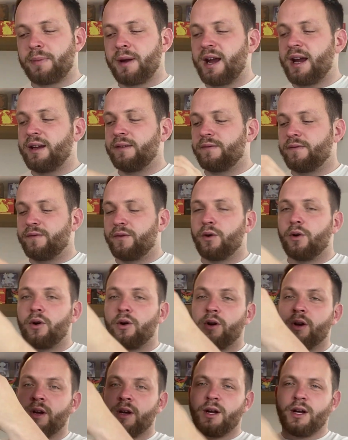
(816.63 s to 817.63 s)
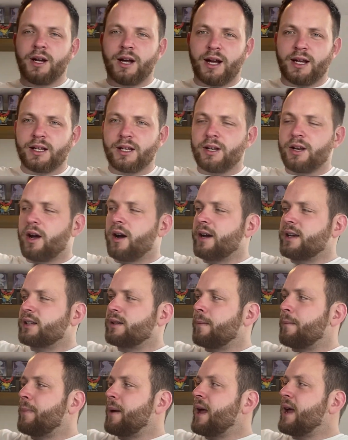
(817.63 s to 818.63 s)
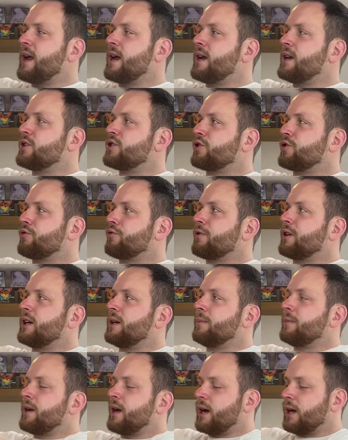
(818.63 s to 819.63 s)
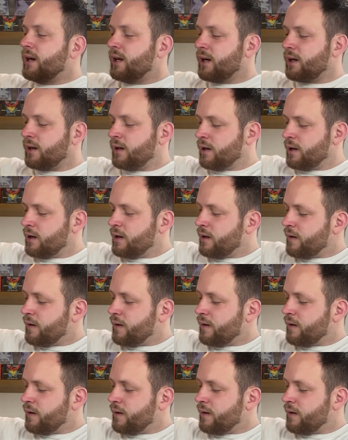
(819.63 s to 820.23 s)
paid for in a nice beige cream colour.